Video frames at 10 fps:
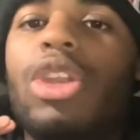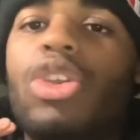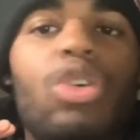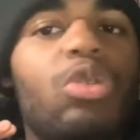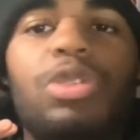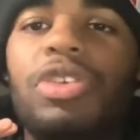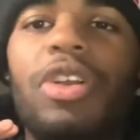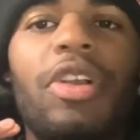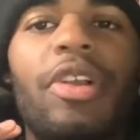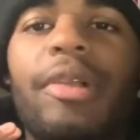no
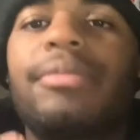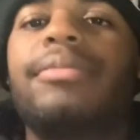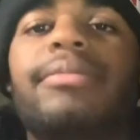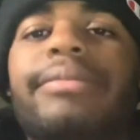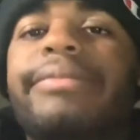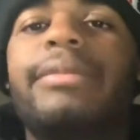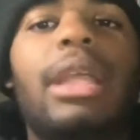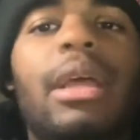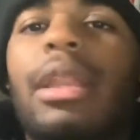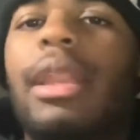sir,
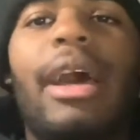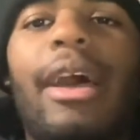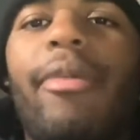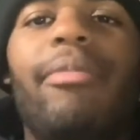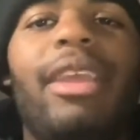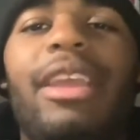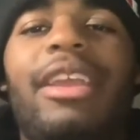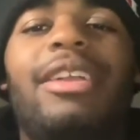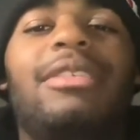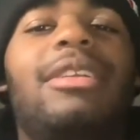nah
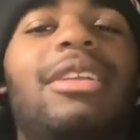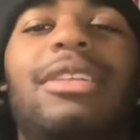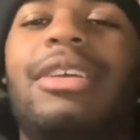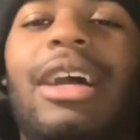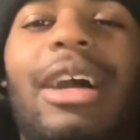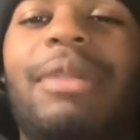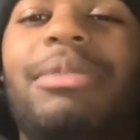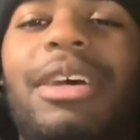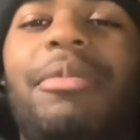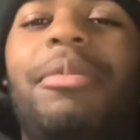me. I'm
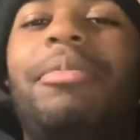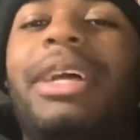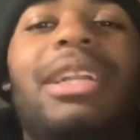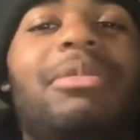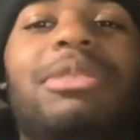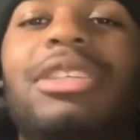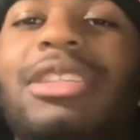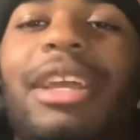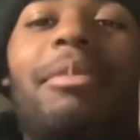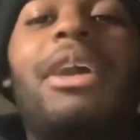double platinum just
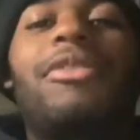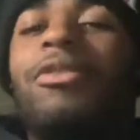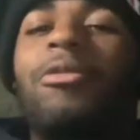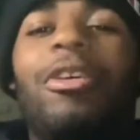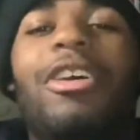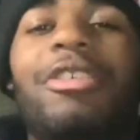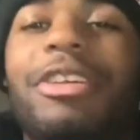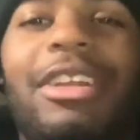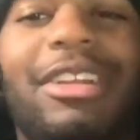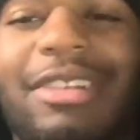like my
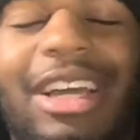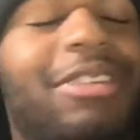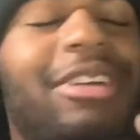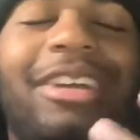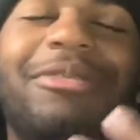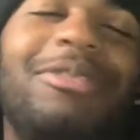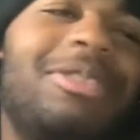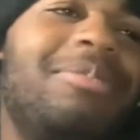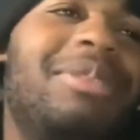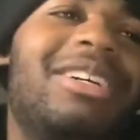Ferrari. I don't have one,
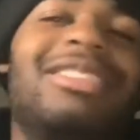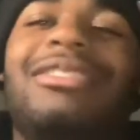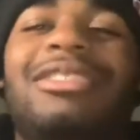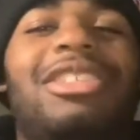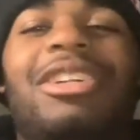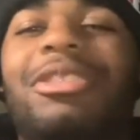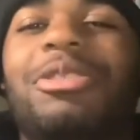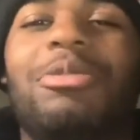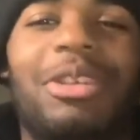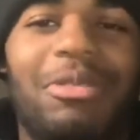but shout out
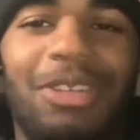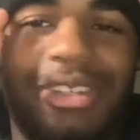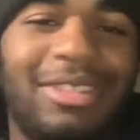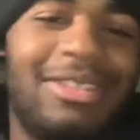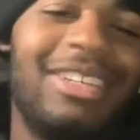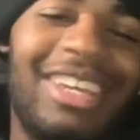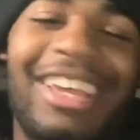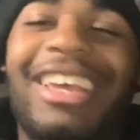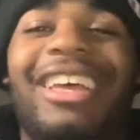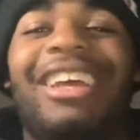to Rick Ross.
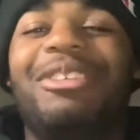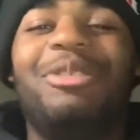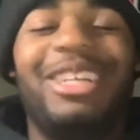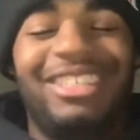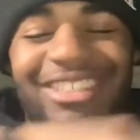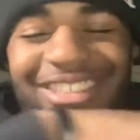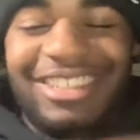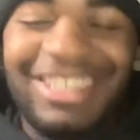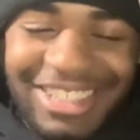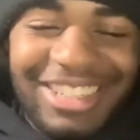Anyways,
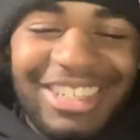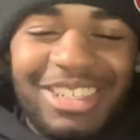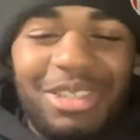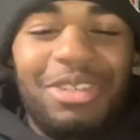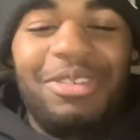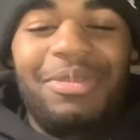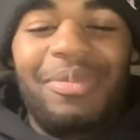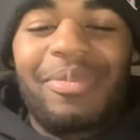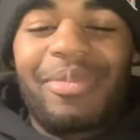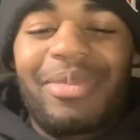so
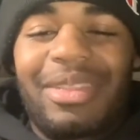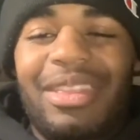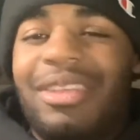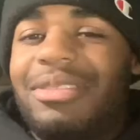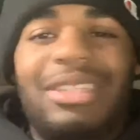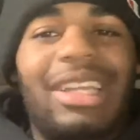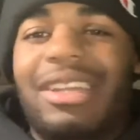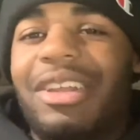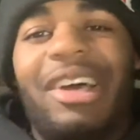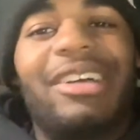that was like,
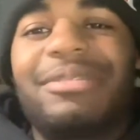nah,